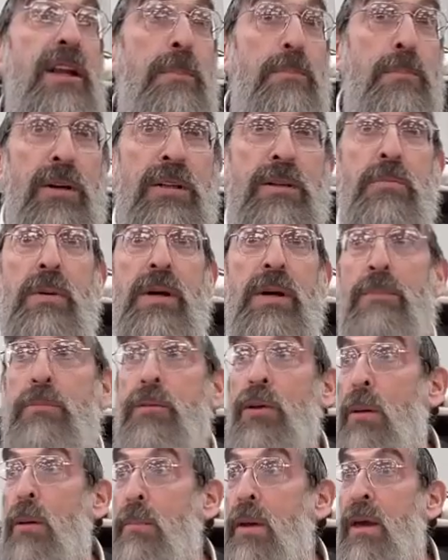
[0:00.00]
So the person
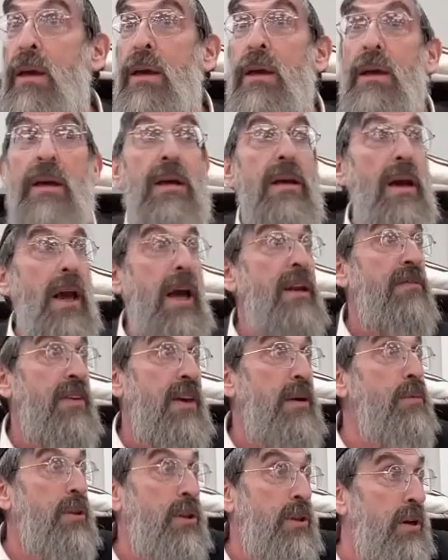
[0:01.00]
to me, and if
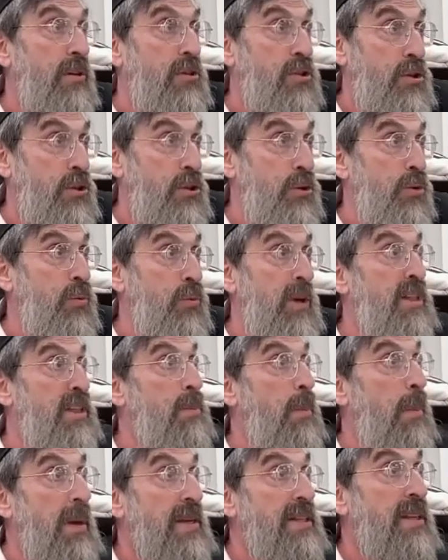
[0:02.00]
he would touch you when
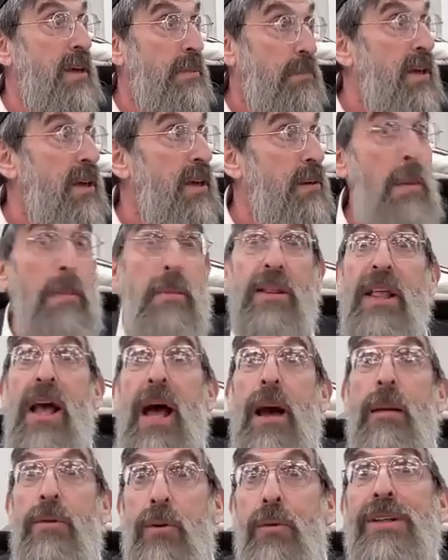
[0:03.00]
it's bebeis habliya, be
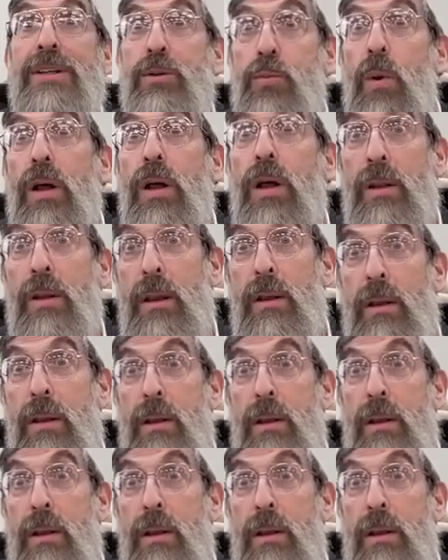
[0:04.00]
metama you as well.